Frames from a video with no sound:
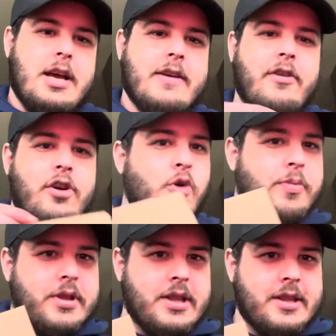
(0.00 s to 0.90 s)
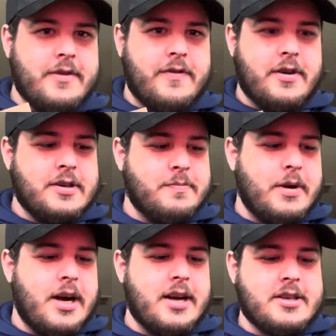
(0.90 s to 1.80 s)
already opened the first
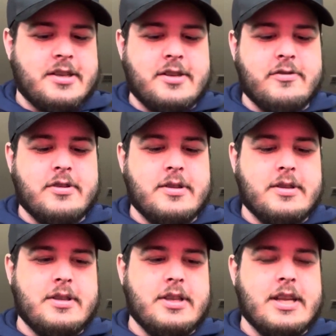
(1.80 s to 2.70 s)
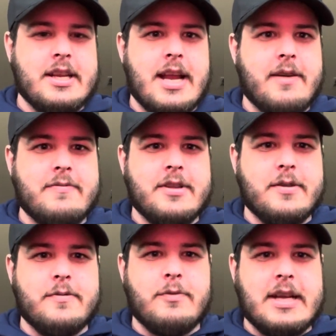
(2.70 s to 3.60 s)
box just so didn't have the
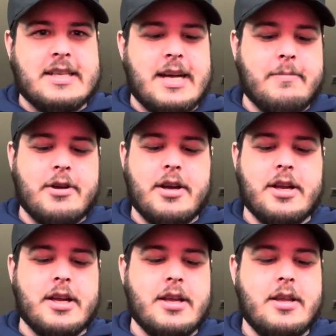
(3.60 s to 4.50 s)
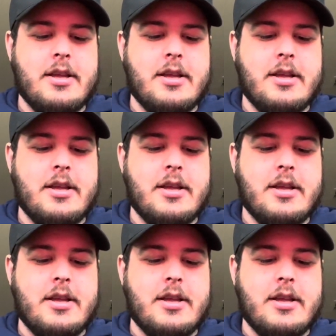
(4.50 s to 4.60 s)
waste time cutting.